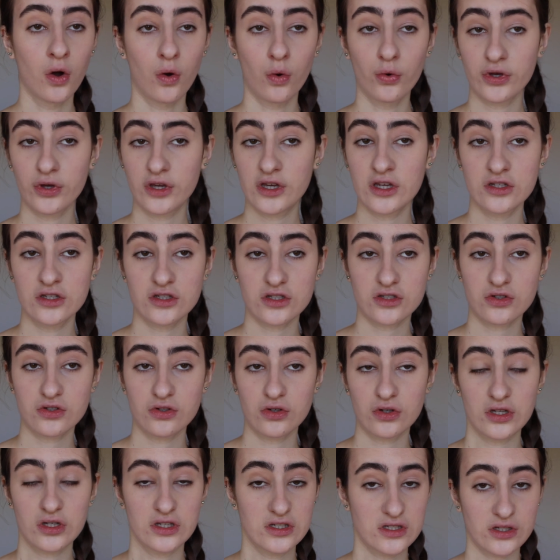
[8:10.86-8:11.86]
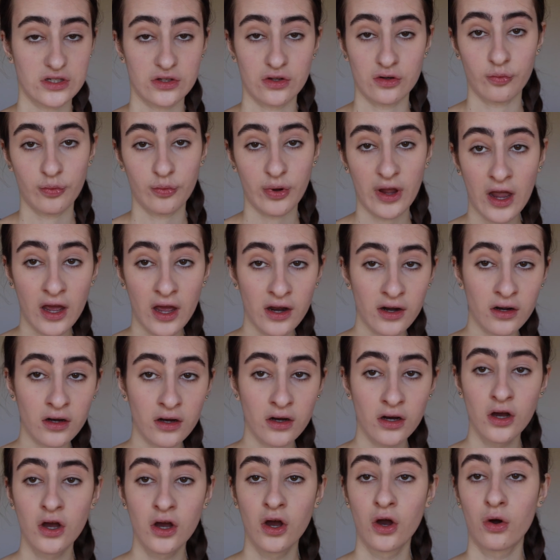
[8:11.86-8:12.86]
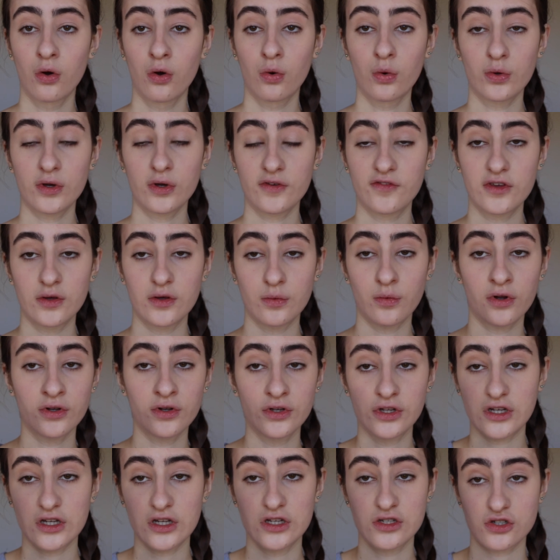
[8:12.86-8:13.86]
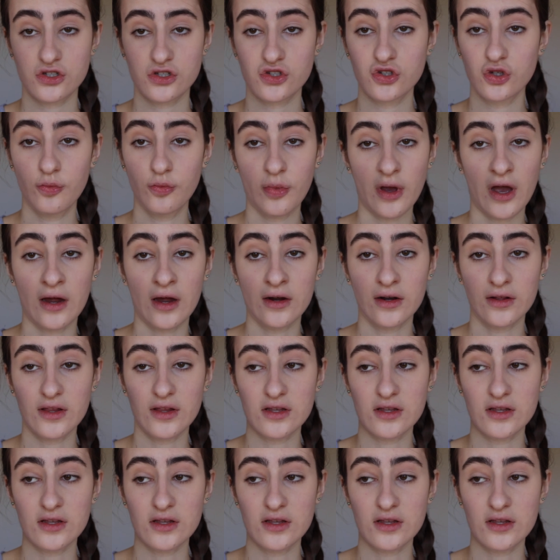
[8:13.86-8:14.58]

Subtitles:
or you can just do concealer and powder, or if you want you can just do powder.